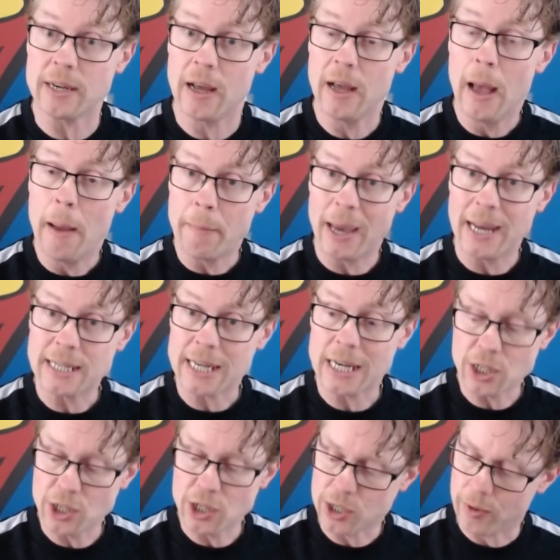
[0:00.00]
pay attention
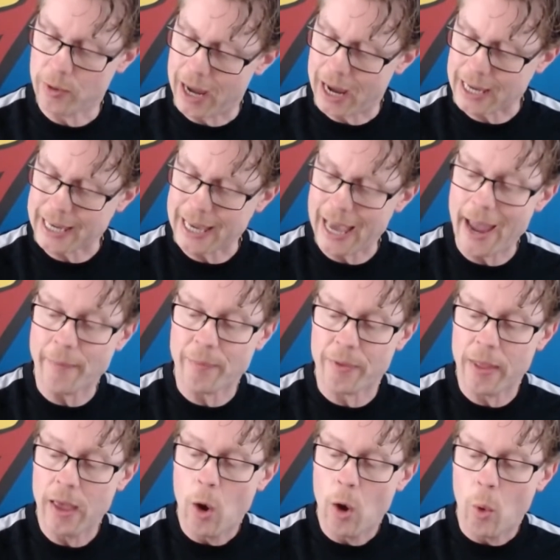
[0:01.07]
to it again,
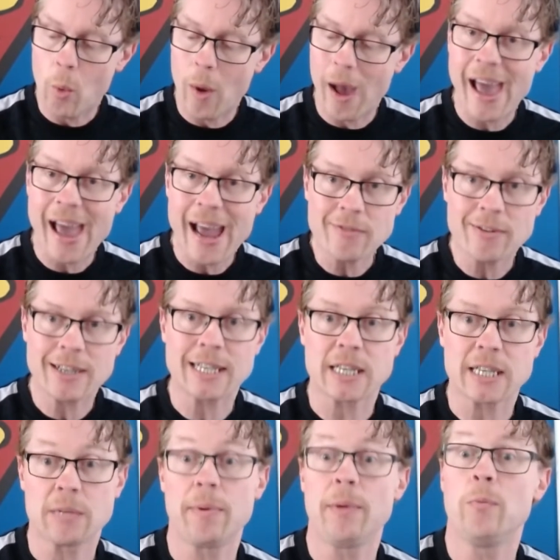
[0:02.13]
where Eris has
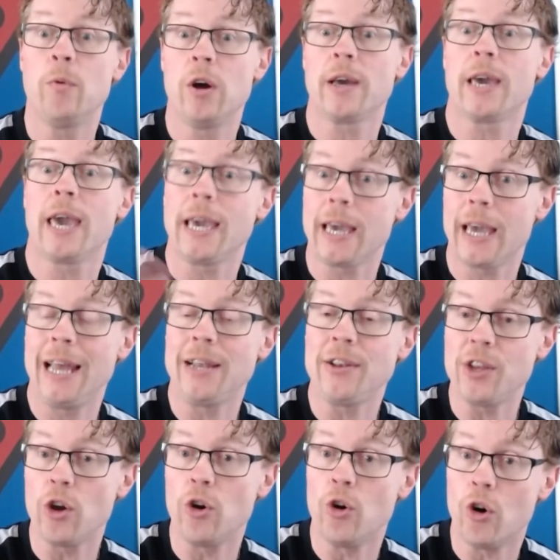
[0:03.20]
been working in
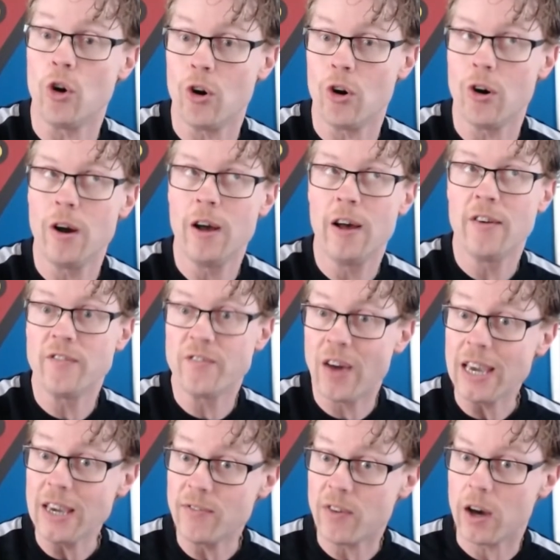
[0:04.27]
your
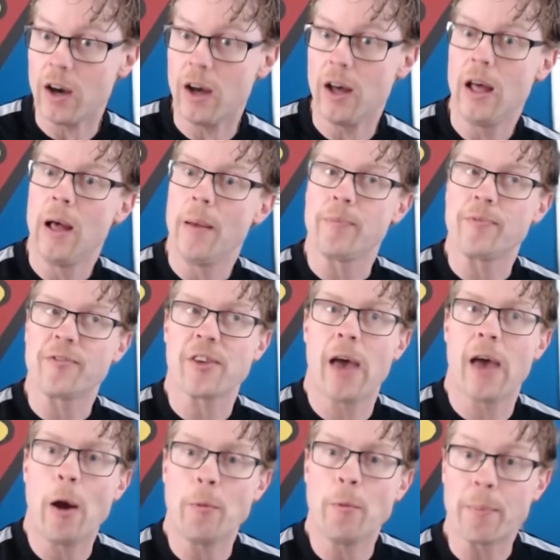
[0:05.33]
favour to
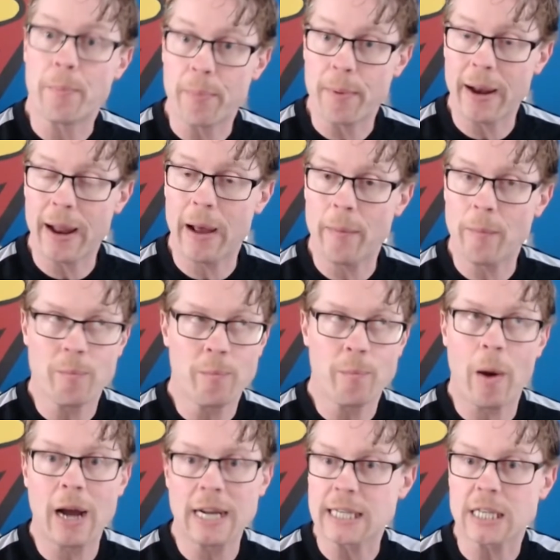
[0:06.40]
help, by
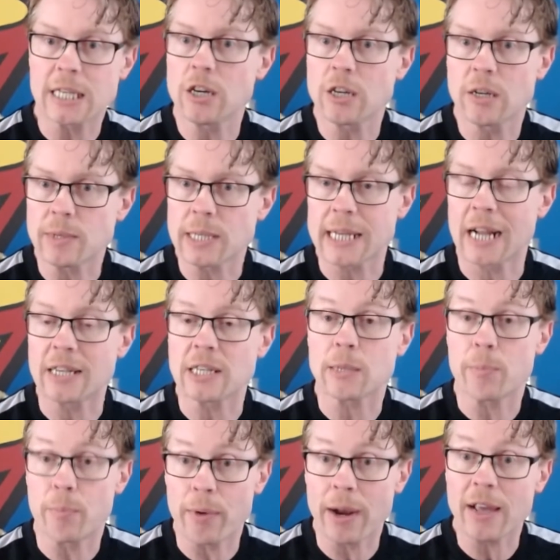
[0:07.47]
circumstance,
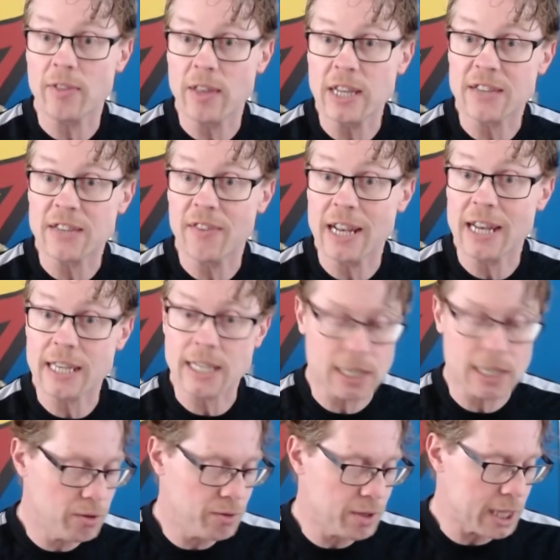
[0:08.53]
bring these feelings to
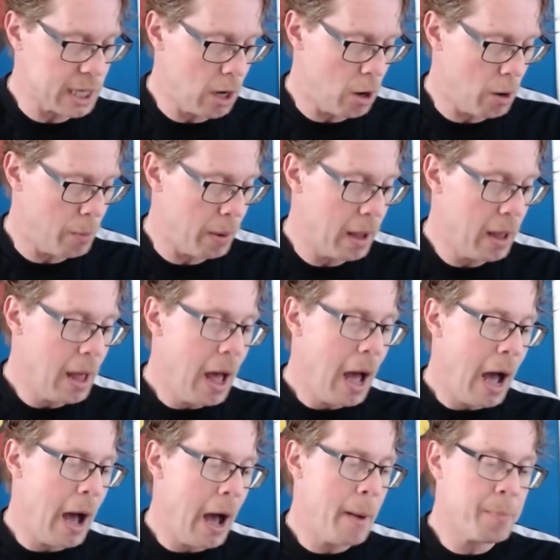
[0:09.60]
the top.
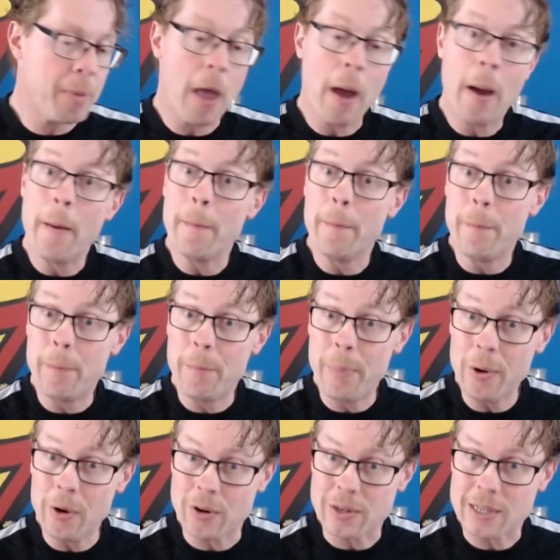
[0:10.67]

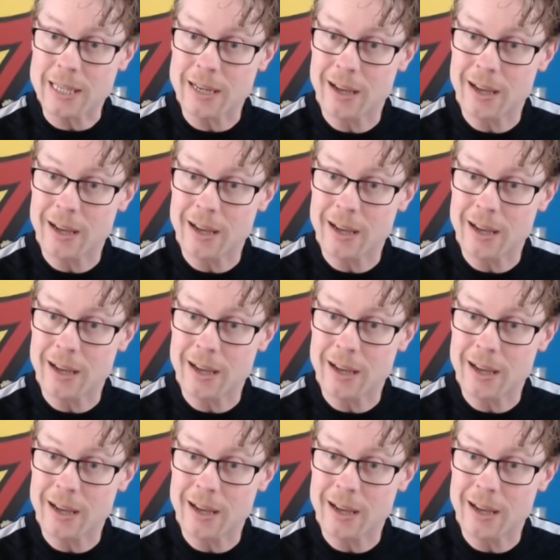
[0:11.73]
But